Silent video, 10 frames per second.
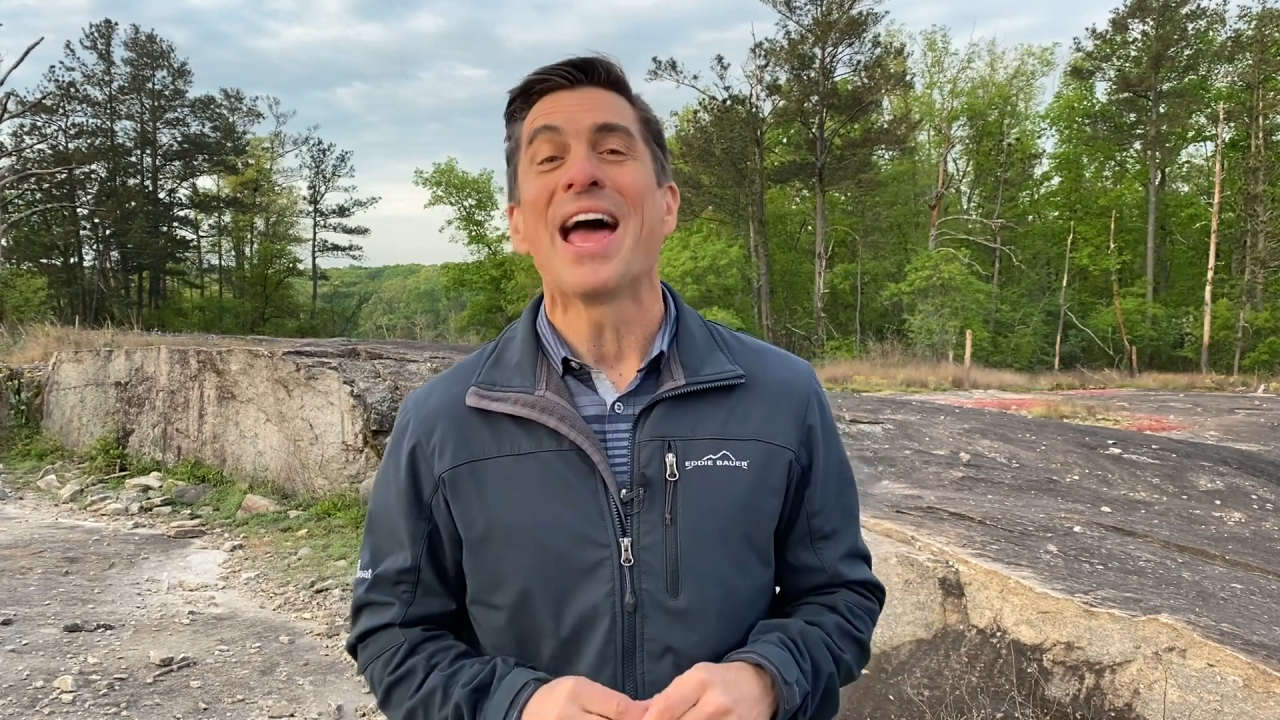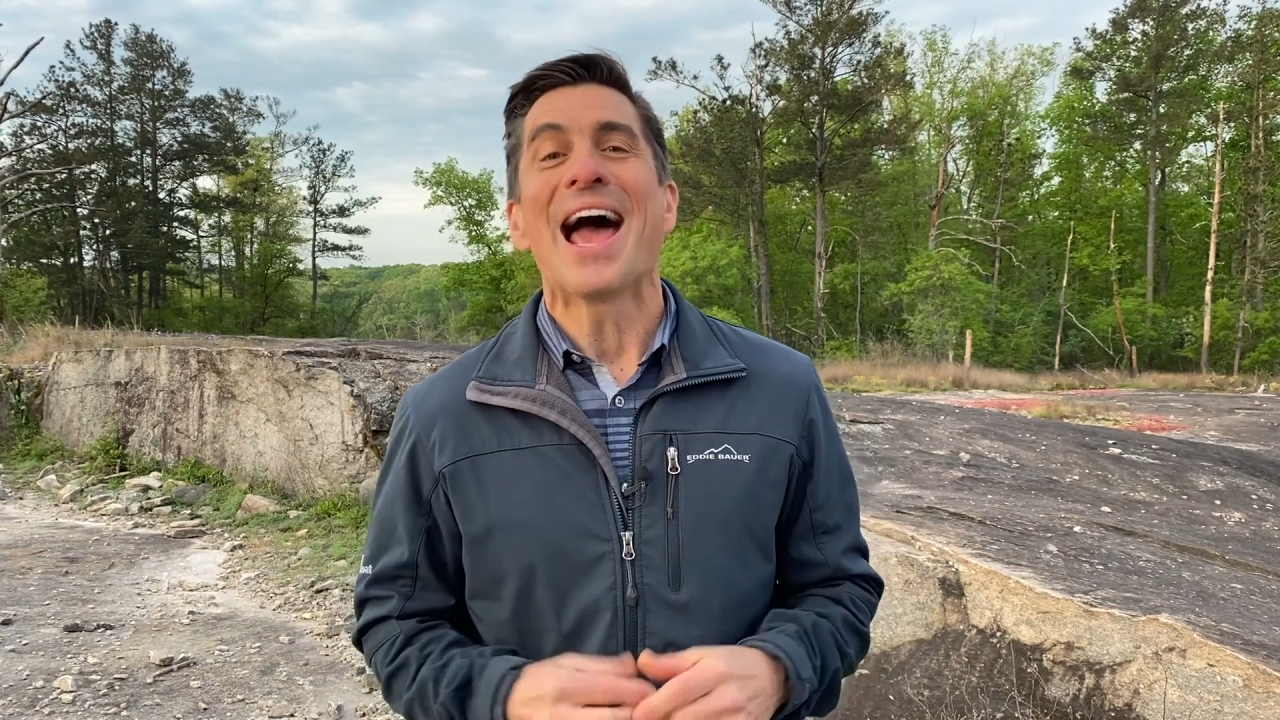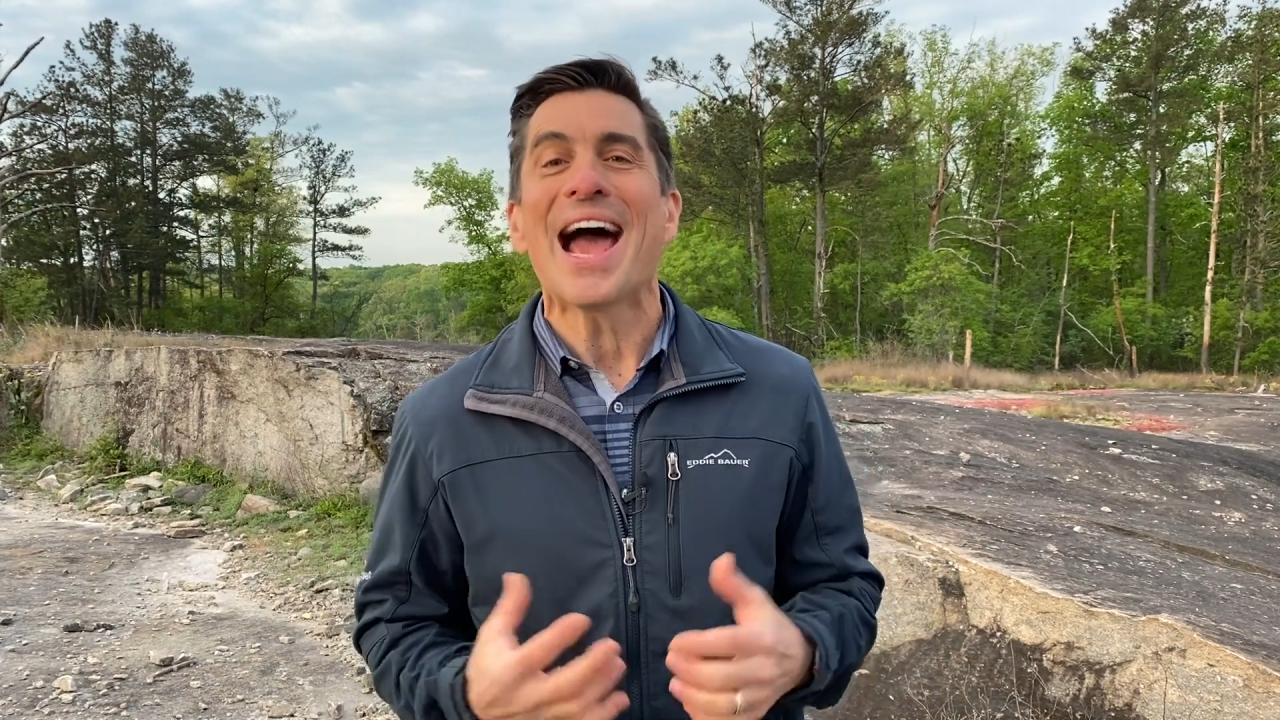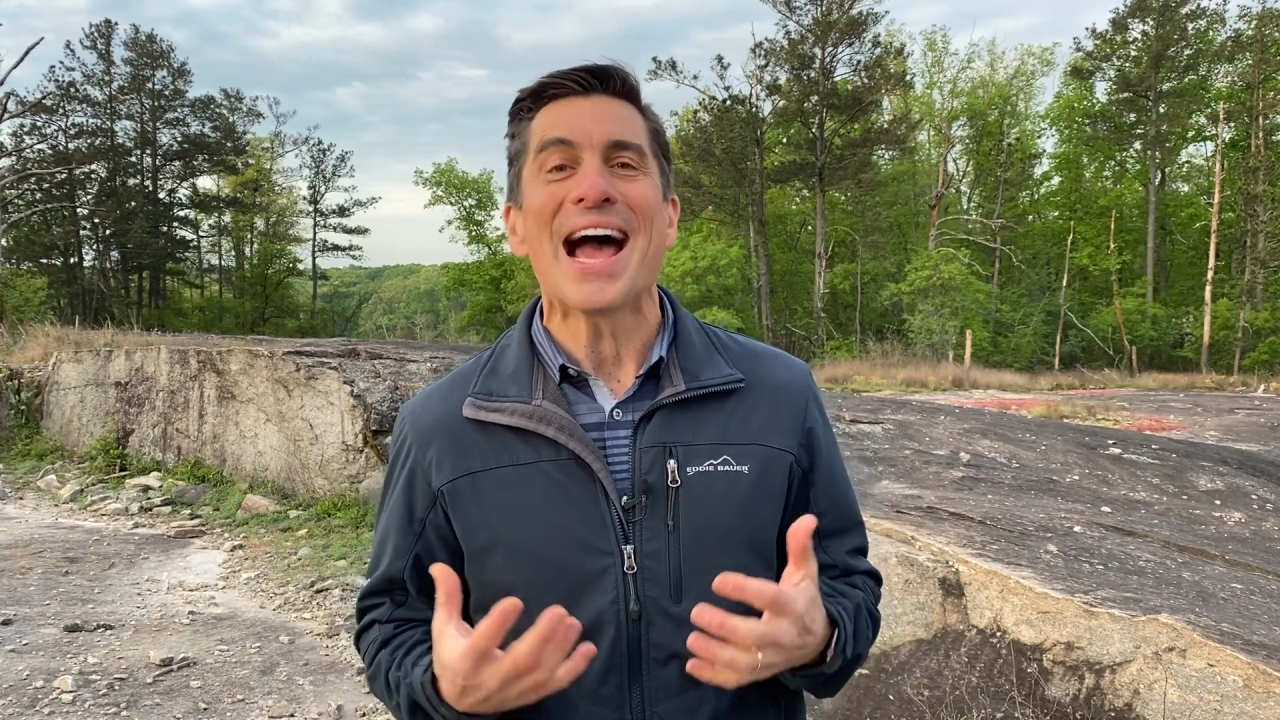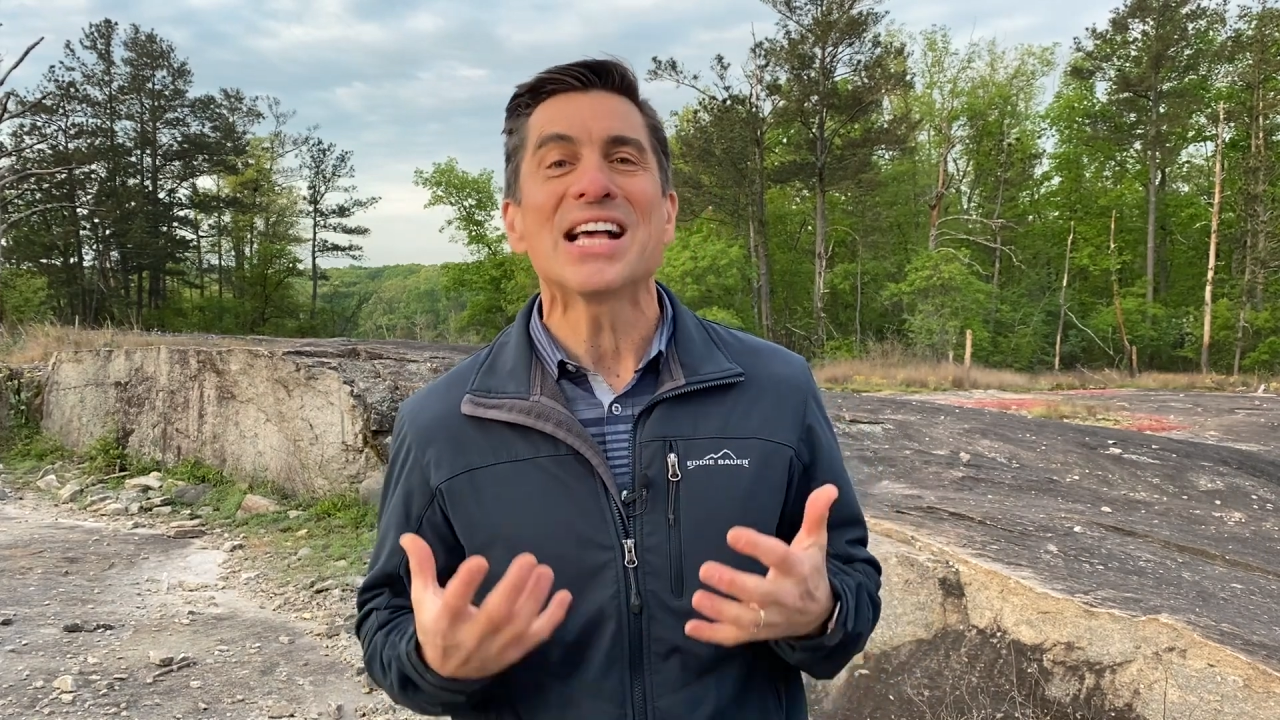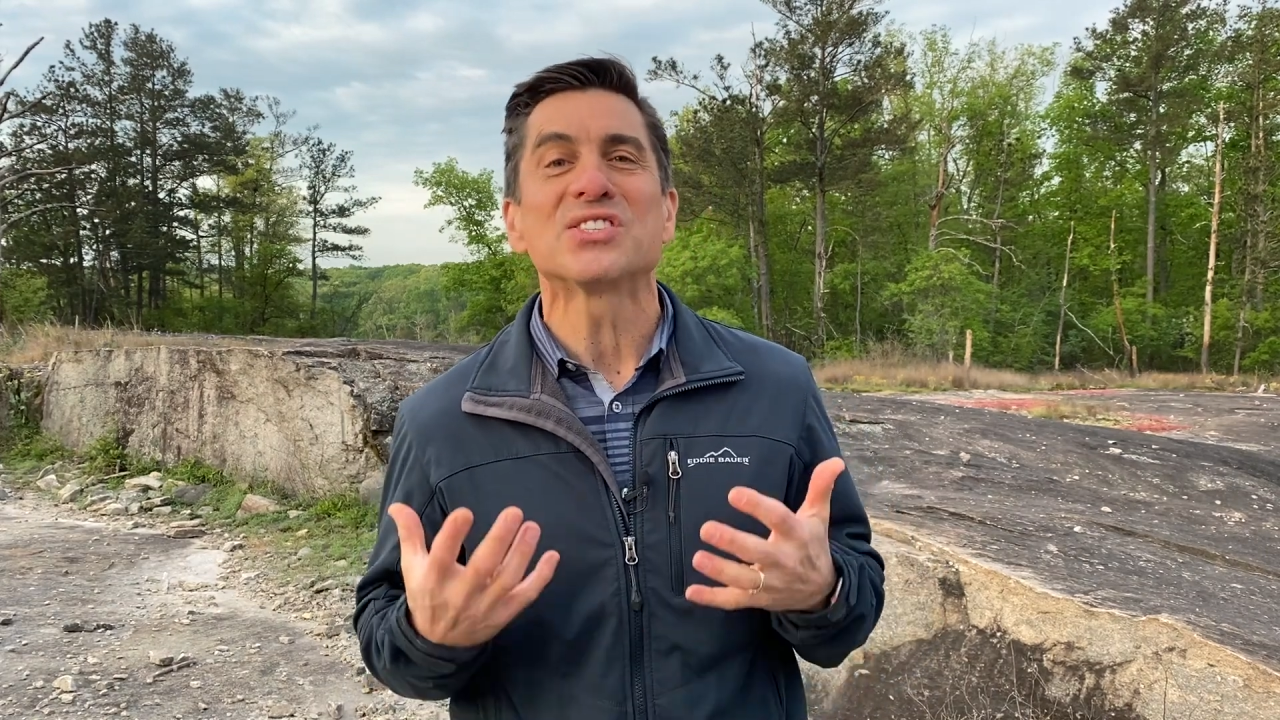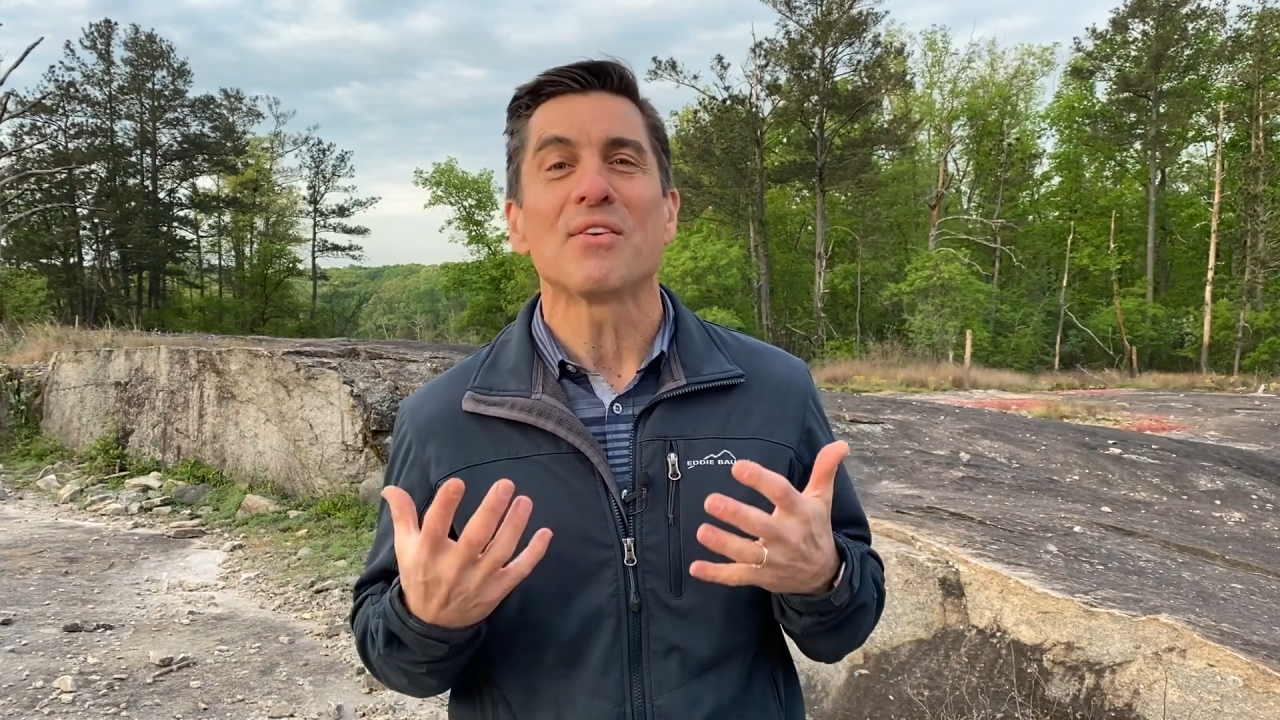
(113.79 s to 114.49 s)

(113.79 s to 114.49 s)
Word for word: has